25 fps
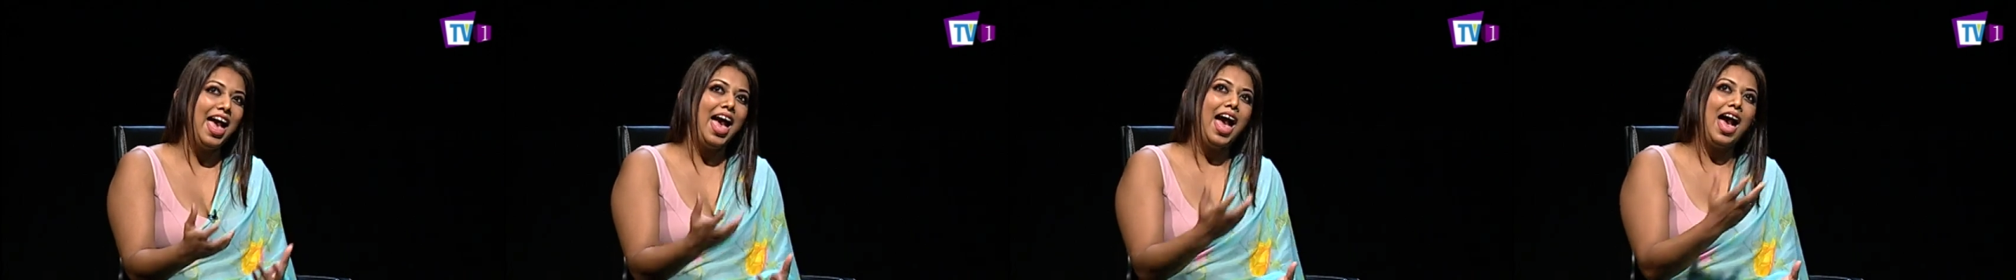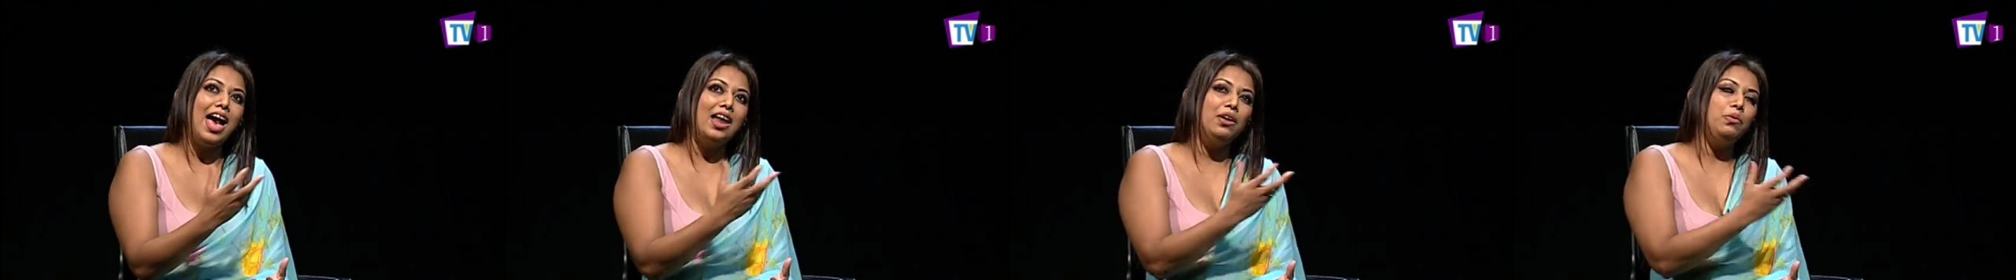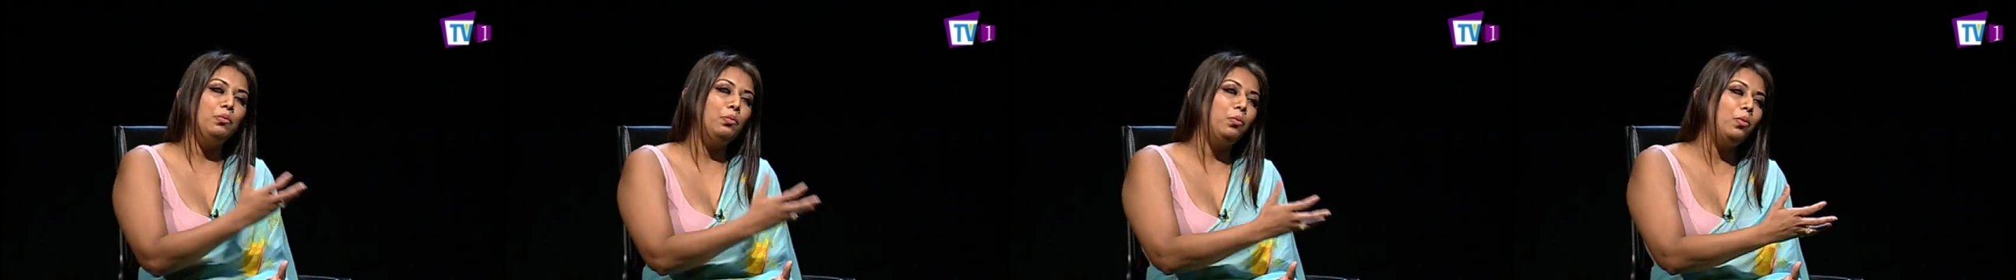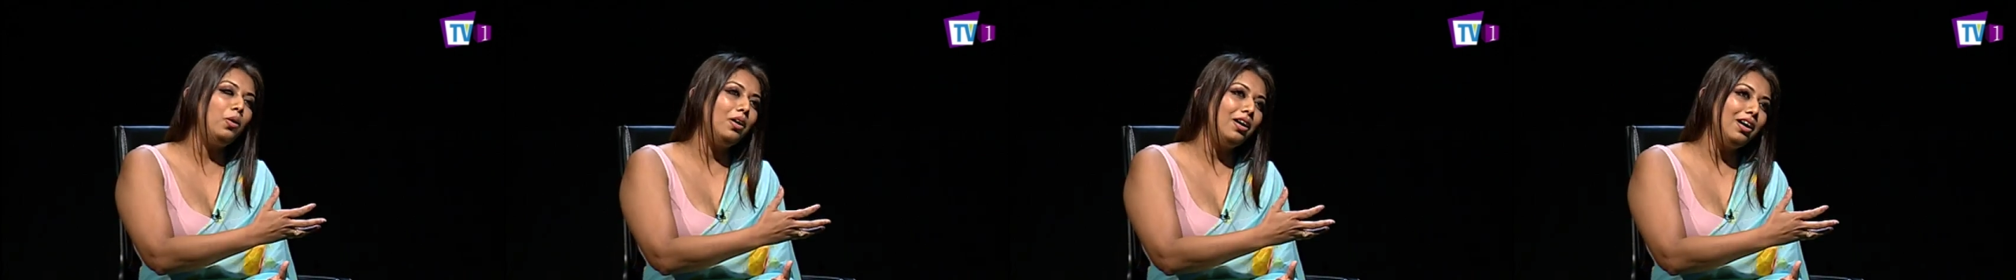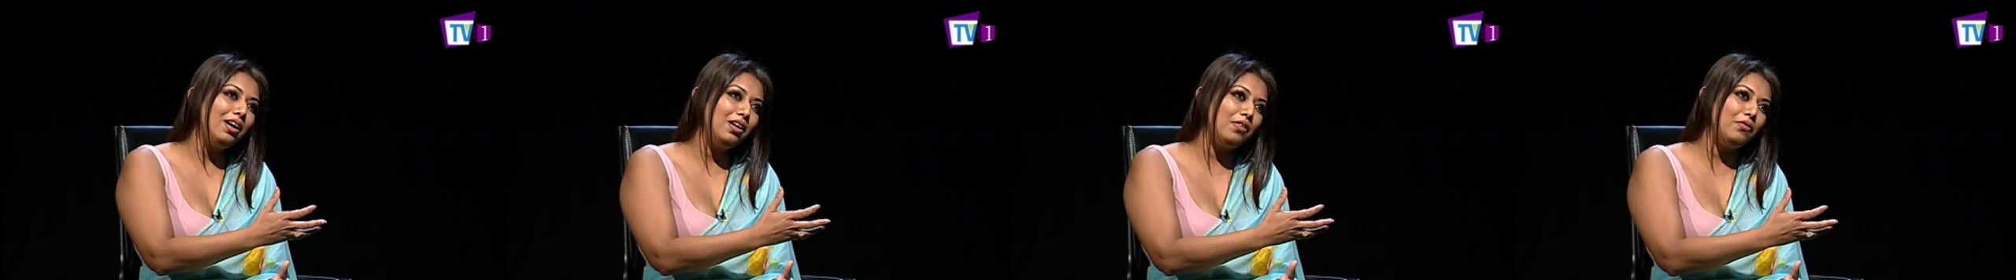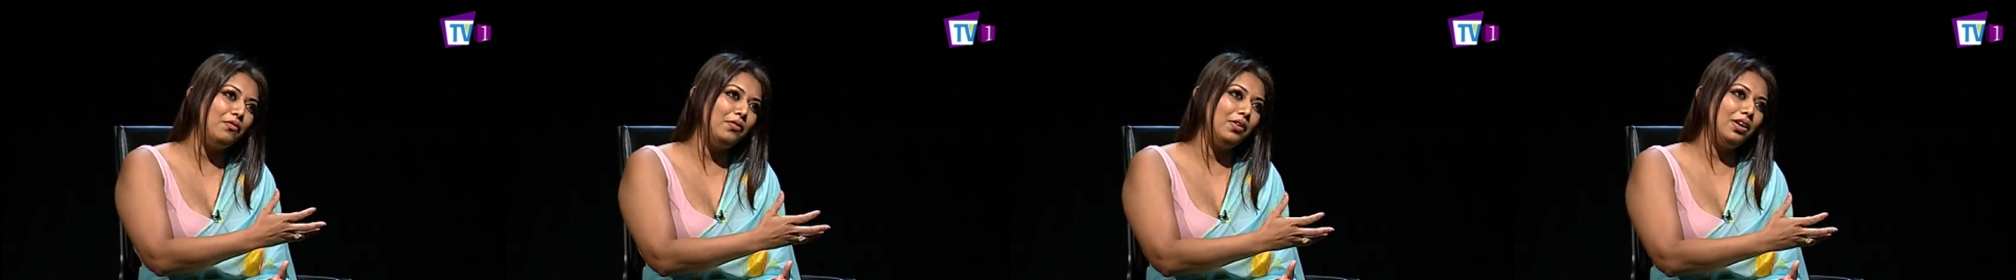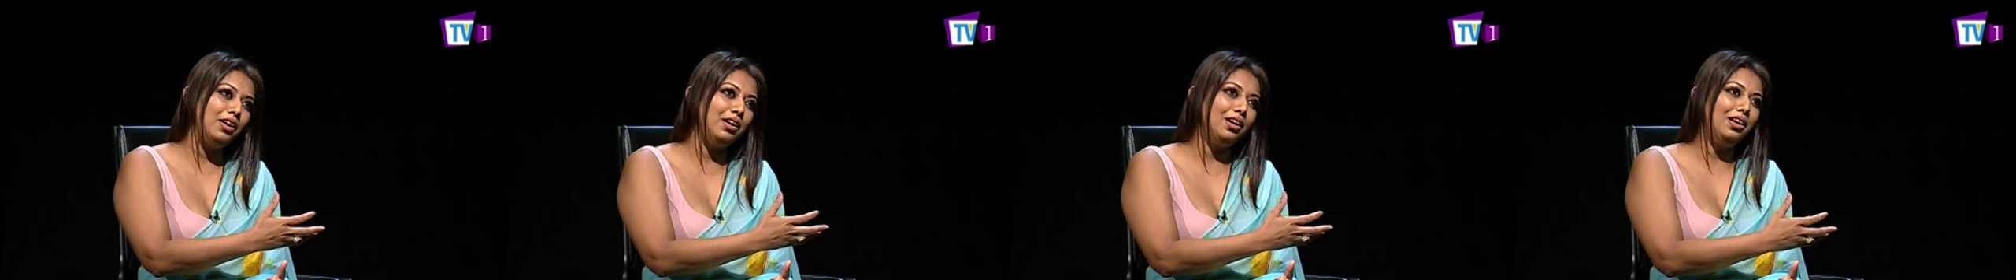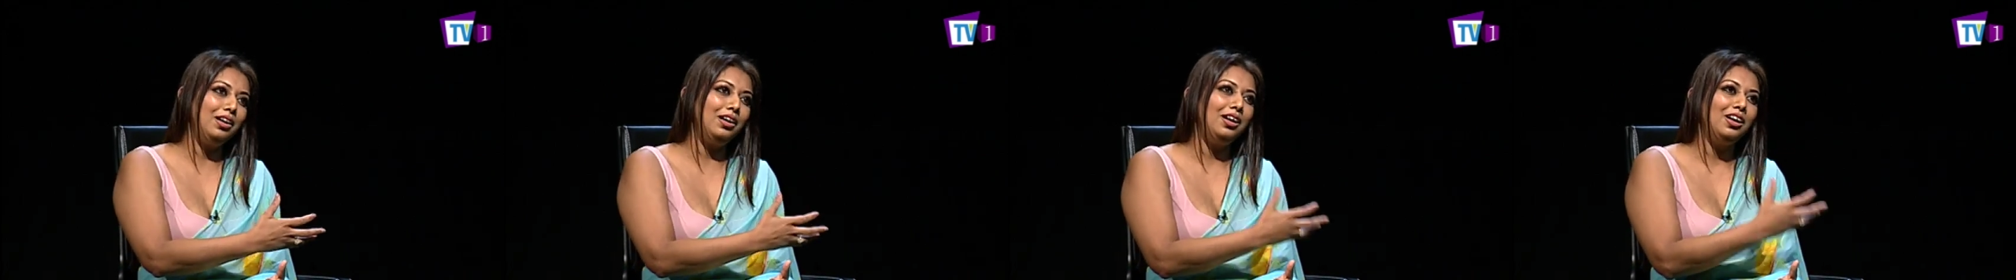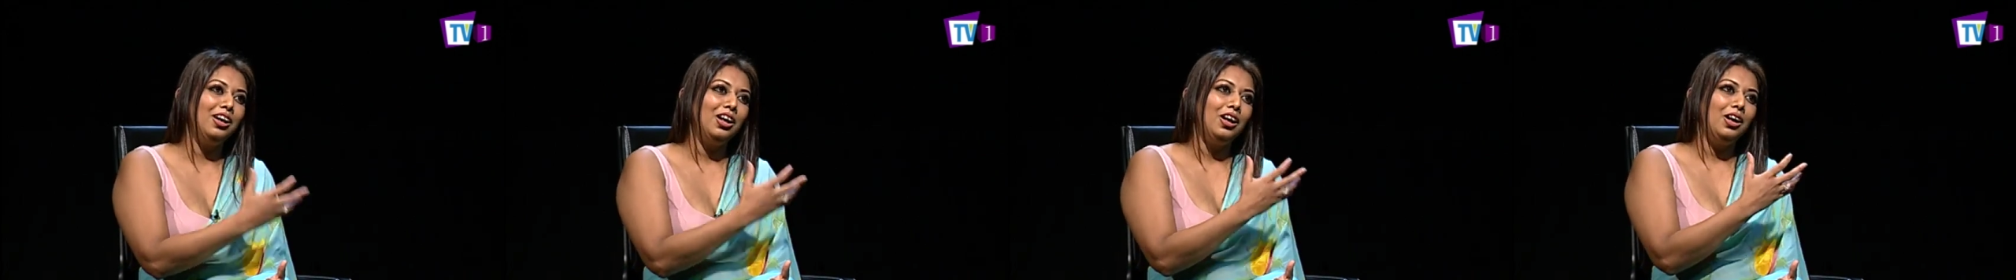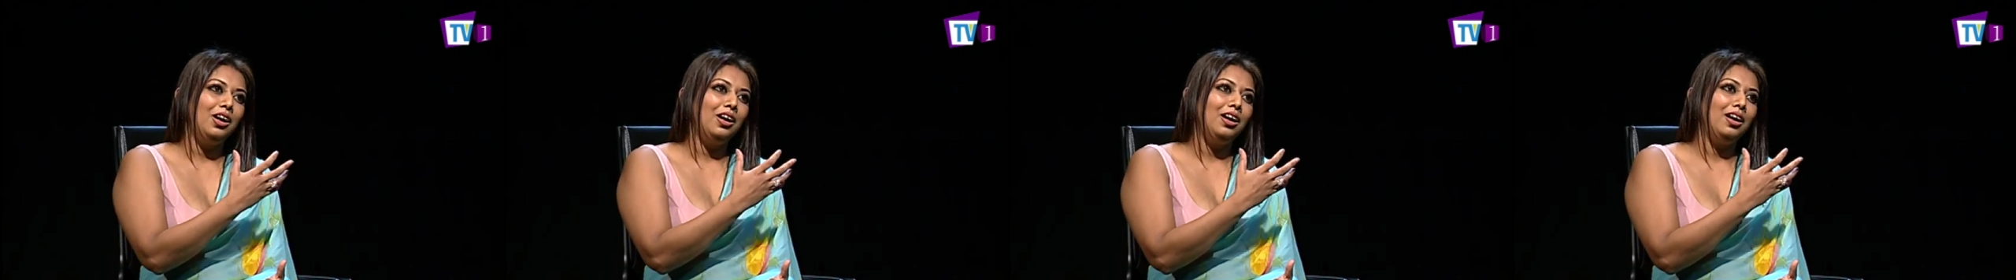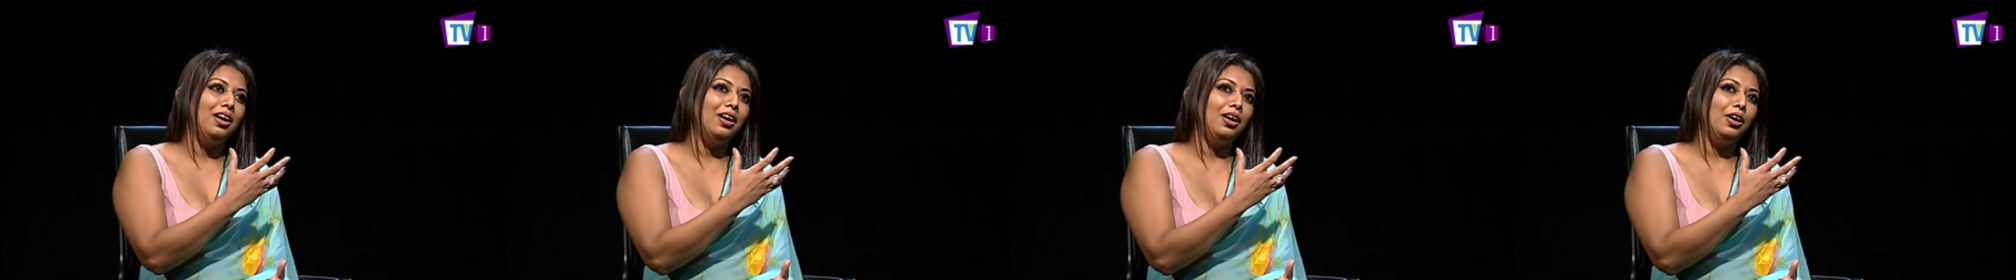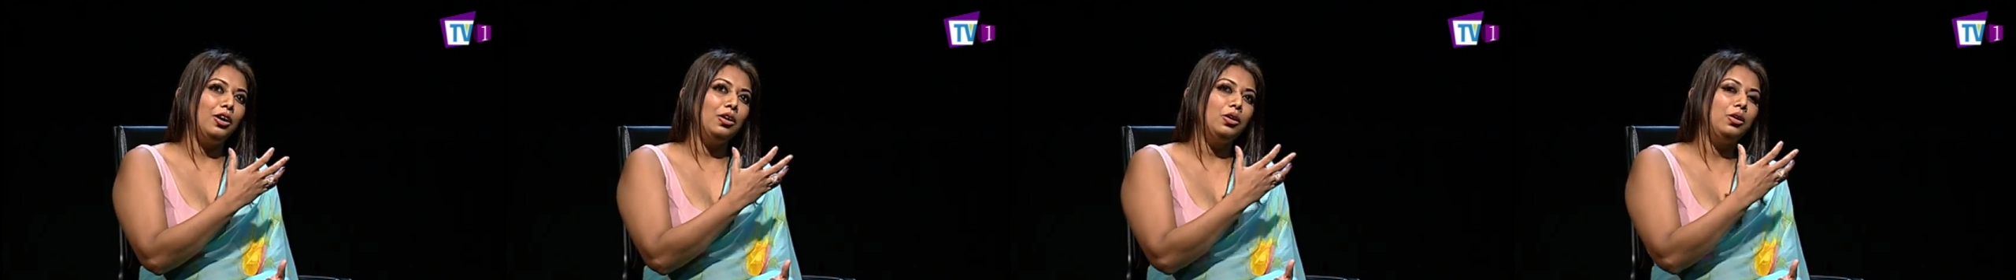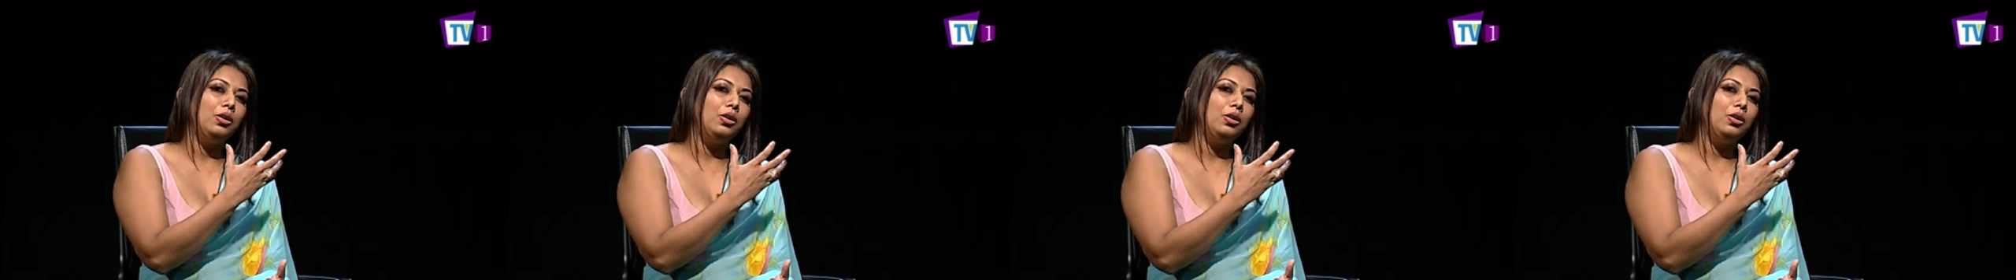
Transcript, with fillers: and work for a